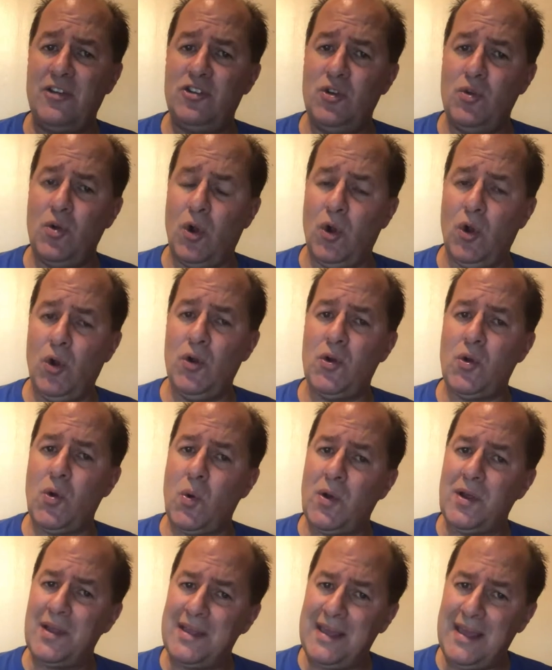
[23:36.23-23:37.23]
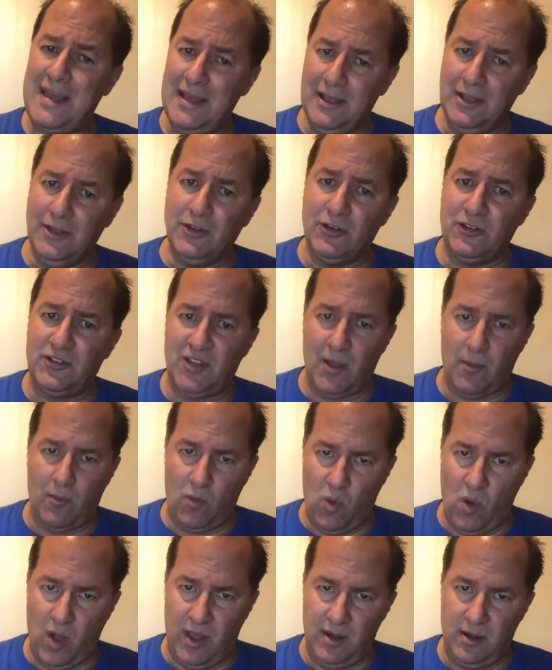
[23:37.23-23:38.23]
to hurt or kill
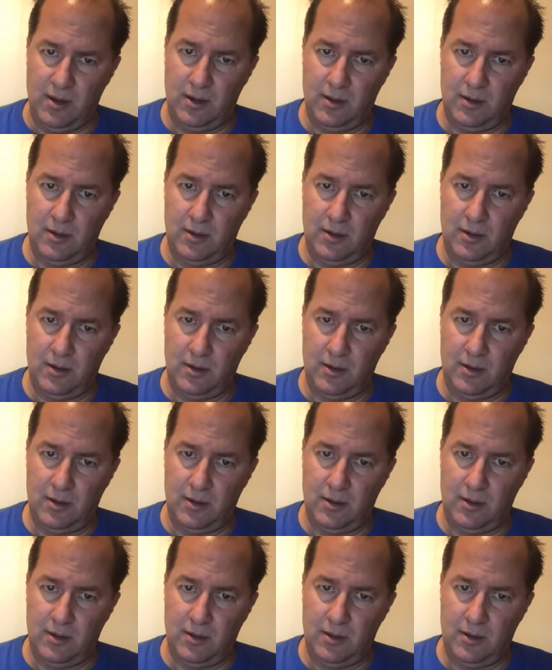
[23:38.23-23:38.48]
someone.